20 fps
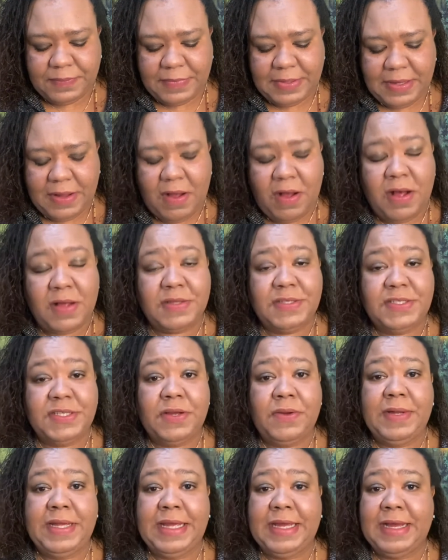Also,
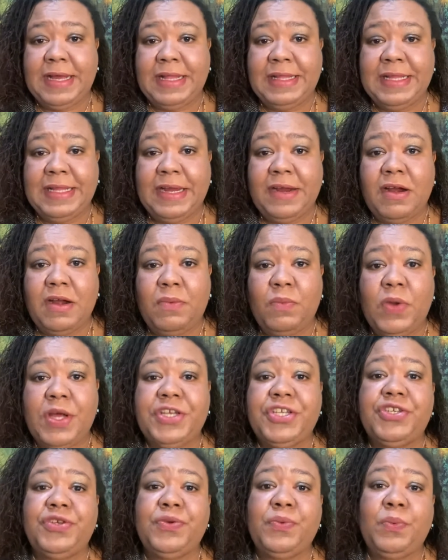get clear on
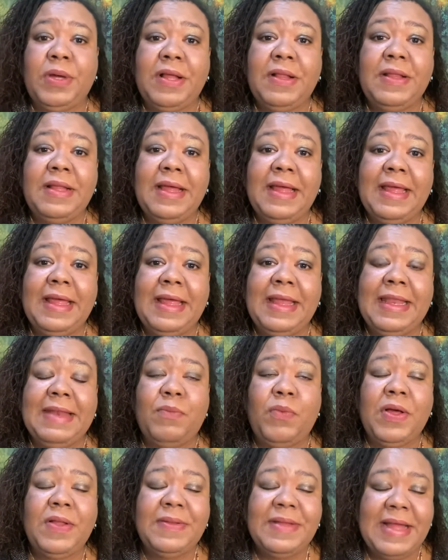what you will and
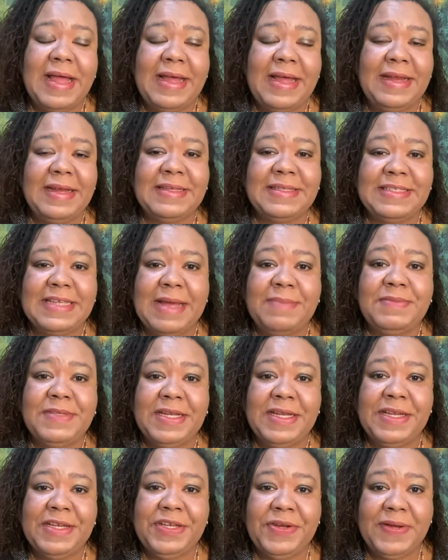will not accept
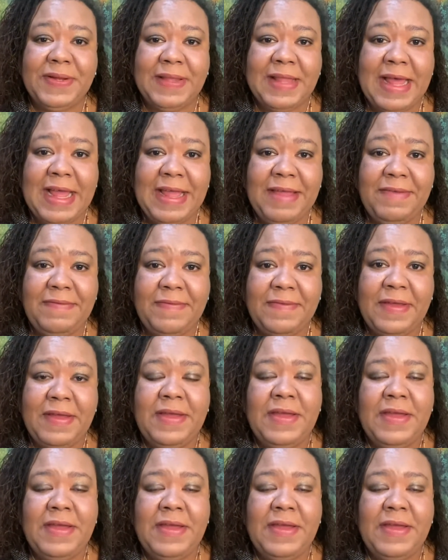in your life.